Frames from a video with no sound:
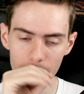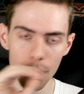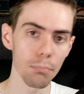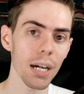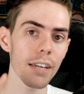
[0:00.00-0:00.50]

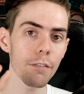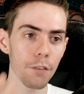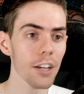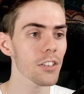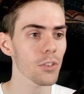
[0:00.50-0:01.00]
my
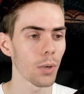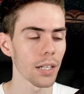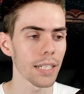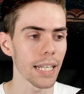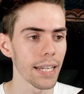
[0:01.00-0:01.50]
first
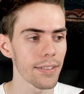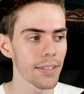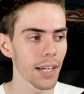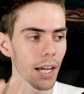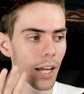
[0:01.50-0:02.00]
one is
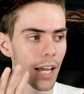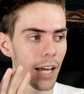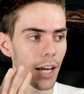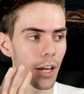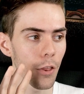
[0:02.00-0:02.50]

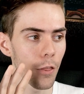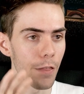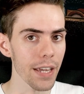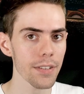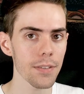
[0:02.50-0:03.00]

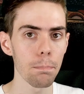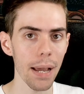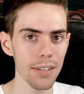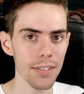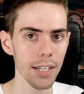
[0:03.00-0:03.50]
this
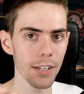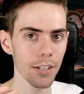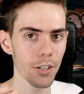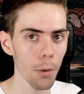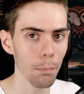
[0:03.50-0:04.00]
basic
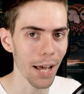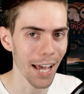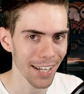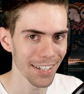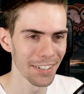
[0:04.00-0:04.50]

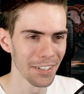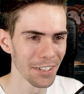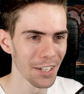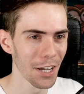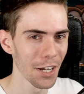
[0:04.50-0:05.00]
combat.
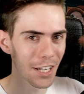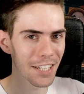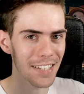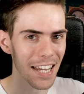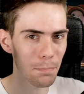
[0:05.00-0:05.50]
It
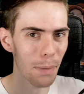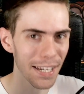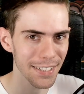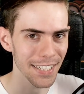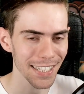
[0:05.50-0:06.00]
says
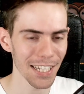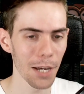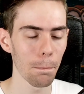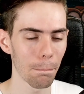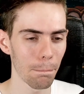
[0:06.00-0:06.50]
basic,
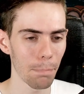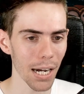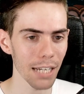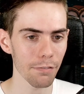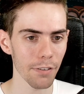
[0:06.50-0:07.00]
but
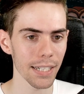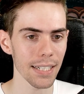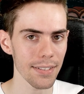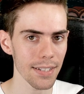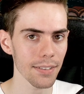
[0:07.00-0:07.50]
I find
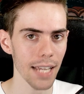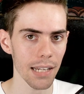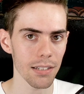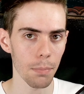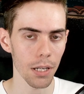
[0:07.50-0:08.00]
it still
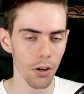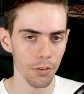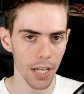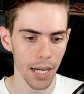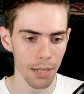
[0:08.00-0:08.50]
takes up a lot of
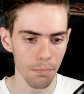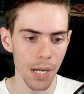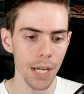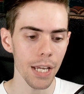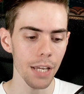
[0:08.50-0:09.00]
time.
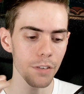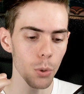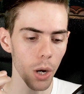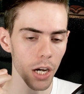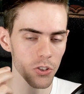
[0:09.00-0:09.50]
If
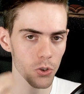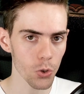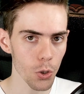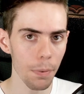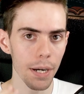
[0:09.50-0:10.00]
you are
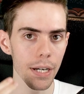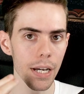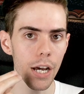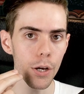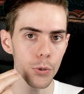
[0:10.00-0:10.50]
super
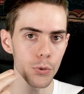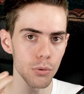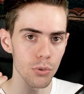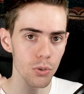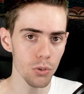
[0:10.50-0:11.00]

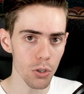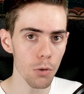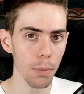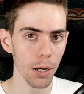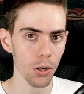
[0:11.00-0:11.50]

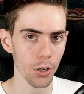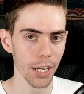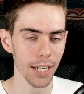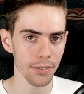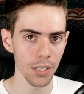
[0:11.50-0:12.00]
duper
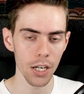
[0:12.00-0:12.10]
looking